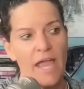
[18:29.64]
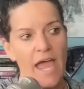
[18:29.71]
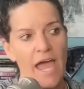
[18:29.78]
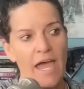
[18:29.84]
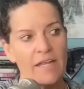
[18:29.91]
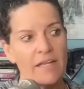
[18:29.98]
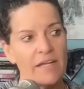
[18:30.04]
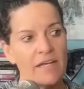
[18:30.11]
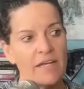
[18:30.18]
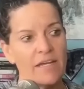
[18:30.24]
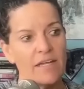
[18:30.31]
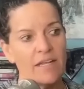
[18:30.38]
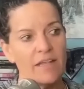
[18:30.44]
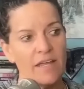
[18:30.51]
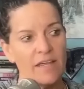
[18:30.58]
And
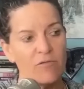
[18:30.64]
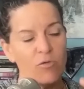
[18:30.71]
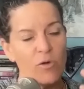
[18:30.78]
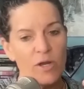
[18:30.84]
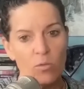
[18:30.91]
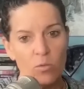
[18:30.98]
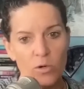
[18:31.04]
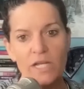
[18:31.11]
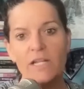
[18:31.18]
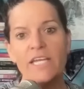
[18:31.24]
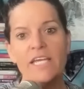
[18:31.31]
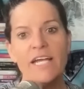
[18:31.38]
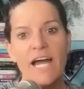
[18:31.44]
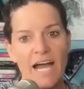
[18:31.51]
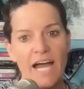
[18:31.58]
if we
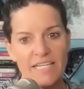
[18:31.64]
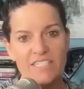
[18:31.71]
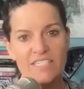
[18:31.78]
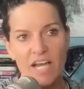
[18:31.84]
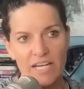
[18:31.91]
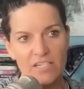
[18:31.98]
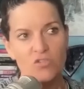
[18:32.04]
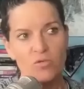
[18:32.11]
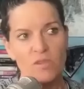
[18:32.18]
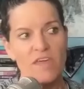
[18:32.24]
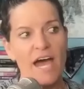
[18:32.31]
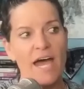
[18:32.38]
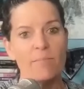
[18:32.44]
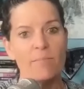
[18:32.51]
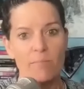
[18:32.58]
really got in touch with
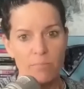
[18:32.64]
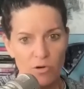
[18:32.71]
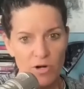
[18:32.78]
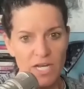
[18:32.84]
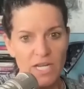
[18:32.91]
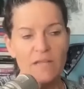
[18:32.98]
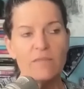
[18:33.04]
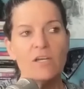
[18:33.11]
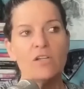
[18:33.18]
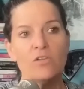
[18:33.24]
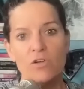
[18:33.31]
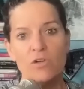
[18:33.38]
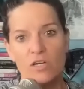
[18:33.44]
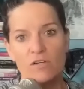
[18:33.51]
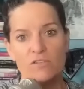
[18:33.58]
that, bringing the
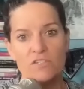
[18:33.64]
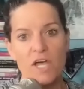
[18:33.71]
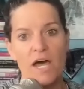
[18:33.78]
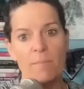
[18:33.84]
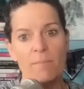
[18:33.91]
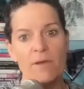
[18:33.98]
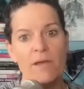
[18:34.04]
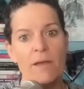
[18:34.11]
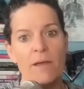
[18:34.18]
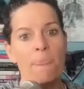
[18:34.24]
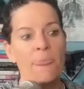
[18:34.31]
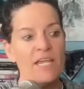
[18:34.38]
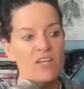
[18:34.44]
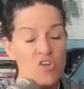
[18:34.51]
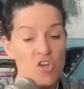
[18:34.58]
glucose up,
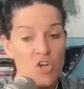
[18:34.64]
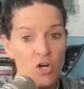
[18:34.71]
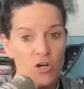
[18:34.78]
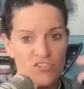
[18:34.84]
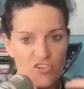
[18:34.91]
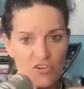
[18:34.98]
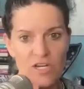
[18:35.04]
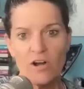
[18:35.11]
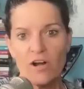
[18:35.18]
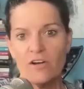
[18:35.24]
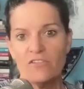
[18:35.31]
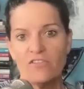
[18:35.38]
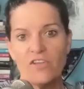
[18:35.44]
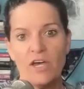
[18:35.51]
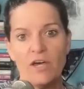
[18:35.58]
nurturing
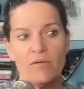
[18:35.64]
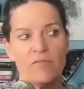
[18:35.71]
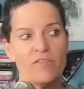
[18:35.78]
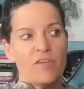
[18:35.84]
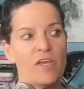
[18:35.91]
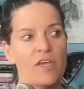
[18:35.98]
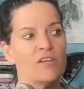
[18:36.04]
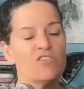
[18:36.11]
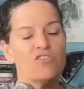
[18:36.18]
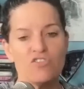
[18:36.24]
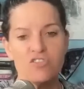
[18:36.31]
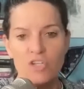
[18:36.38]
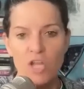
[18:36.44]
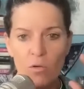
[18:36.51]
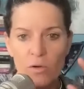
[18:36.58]
ourselves,
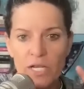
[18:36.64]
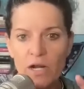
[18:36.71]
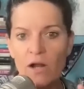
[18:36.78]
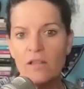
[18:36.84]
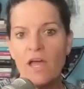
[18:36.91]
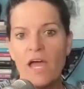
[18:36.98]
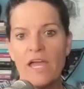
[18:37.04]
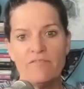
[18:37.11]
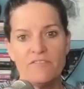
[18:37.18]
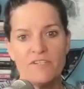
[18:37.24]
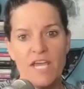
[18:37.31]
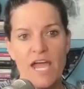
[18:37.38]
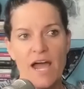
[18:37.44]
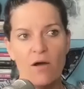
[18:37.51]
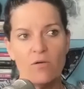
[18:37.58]
slowing our life
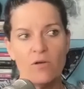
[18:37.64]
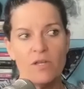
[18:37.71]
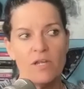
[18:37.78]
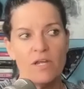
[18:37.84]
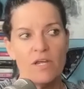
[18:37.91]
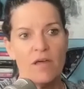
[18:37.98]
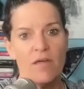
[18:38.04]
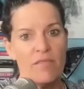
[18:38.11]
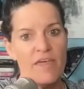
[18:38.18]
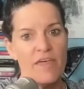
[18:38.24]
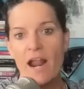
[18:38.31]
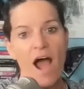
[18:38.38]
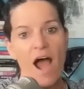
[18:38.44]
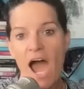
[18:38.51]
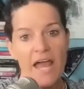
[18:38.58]
down,
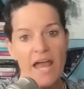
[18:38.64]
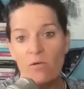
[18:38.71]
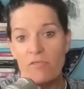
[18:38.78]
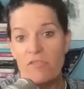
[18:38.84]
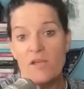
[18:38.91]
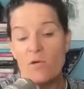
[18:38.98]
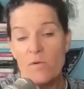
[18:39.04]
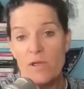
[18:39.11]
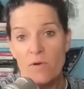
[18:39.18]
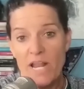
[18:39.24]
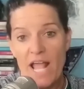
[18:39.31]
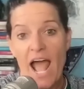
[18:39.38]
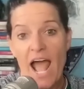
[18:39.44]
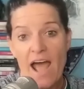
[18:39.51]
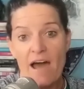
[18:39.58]
then I don't think we
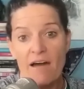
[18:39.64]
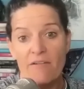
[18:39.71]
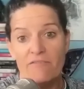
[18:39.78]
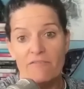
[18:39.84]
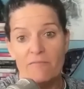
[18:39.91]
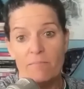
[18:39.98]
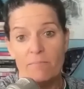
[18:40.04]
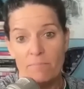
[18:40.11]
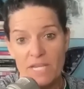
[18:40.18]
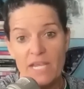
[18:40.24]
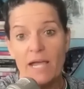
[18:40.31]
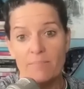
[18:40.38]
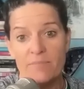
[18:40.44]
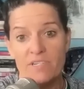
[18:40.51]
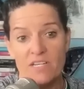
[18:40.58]
would have
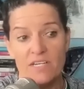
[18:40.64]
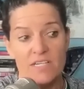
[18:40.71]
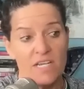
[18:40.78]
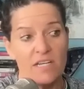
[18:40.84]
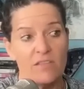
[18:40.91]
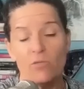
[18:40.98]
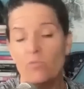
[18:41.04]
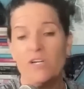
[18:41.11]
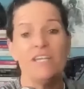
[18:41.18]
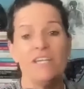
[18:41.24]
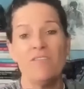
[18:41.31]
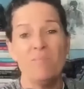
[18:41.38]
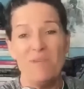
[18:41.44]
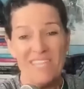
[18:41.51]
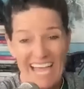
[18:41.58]
PMDD. There wouldn't
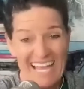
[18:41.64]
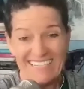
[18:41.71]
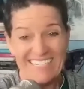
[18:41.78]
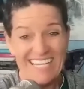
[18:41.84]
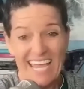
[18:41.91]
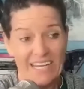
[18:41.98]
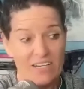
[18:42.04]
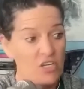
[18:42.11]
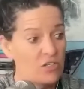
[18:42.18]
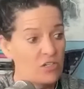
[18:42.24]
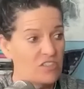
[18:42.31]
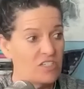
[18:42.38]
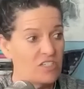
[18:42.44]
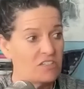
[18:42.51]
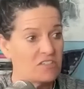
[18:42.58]
even be that
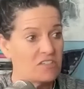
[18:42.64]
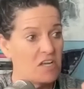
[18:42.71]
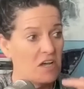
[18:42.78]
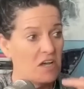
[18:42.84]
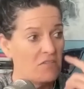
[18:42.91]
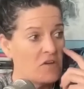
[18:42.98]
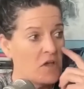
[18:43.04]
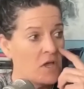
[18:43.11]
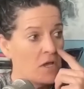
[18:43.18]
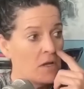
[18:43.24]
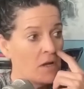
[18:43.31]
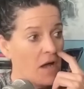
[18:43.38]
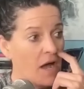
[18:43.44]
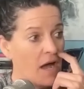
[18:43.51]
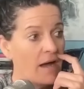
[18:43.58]
diagnosis of
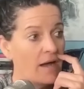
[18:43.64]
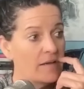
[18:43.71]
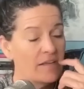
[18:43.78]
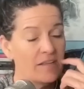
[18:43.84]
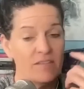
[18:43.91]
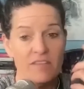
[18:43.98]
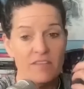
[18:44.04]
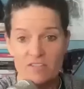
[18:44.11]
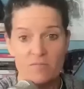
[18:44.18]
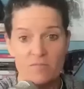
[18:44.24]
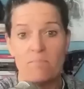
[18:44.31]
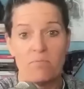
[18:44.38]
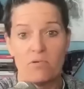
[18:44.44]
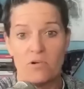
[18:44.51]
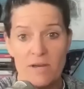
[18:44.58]
uh, this
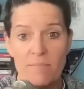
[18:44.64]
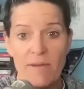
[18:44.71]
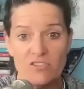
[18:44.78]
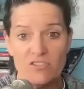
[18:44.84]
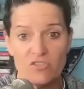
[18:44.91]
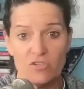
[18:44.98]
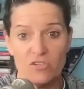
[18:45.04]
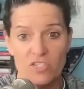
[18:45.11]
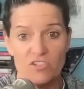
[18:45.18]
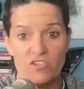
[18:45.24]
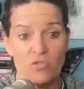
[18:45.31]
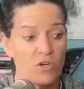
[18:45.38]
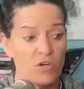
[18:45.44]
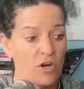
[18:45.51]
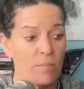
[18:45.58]
premenstrual
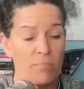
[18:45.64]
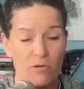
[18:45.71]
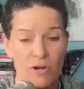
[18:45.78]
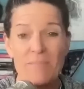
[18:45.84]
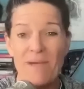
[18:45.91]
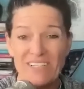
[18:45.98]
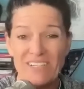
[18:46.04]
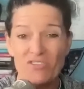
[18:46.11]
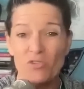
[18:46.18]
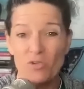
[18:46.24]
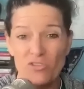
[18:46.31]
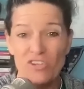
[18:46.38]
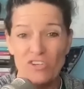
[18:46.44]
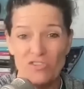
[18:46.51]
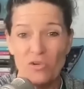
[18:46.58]
disorder. Premenstrual
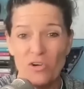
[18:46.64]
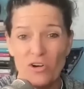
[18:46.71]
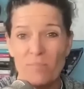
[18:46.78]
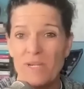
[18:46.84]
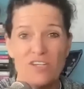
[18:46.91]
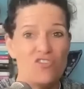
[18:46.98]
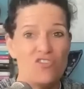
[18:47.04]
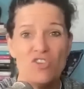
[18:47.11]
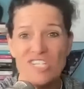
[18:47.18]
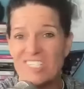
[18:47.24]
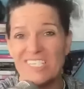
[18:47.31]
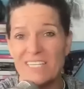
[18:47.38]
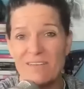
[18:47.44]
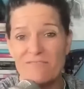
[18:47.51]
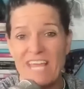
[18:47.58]
disorder means you
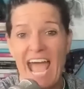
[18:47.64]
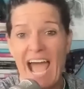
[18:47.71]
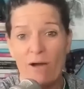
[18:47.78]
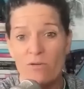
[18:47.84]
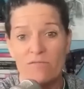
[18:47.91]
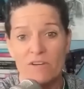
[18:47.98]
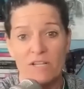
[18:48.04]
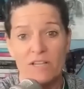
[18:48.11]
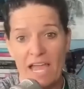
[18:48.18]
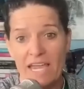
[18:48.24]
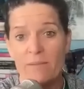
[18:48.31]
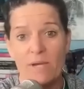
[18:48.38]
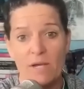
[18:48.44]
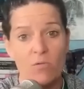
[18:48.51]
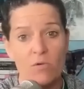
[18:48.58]
just lived out of
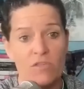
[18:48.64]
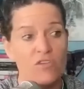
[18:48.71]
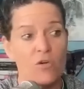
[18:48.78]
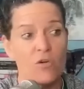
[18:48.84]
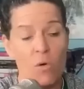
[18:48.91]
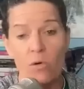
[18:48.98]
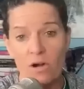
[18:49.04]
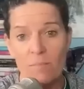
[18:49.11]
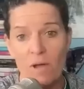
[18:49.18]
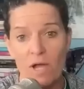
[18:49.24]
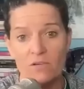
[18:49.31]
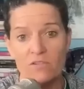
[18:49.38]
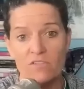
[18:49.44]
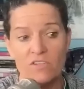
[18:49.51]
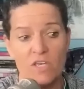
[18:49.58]
alignment with your
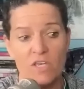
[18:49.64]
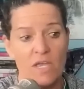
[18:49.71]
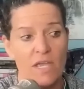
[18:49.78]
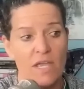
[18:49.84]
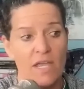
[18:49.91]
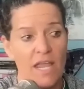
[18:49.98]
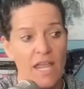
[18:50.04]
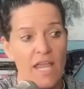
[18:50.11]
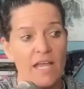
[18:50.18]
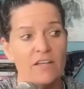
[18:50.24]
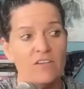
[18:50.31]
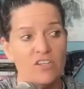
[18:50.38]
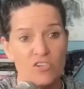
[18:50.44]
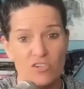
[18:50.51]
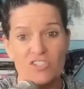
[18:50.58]
hormones
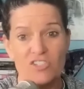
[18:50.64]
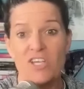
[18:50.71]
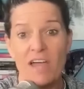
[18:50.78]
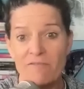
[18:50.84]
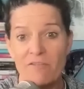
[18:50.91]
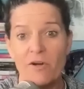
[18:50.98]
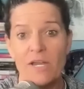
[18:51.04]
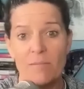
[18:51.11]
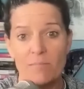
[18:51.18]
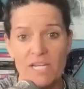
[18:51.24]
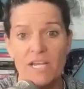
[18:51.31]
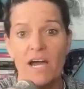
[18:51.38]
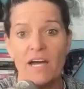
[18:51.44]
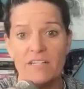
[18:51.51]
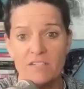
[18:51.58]
and you're suffering
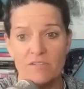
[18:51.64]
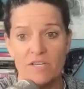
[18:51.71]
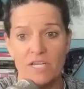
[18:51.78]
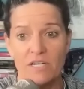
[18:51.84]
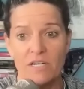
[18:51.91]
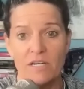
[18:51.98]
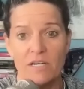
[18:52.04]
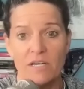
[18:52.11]
because of it.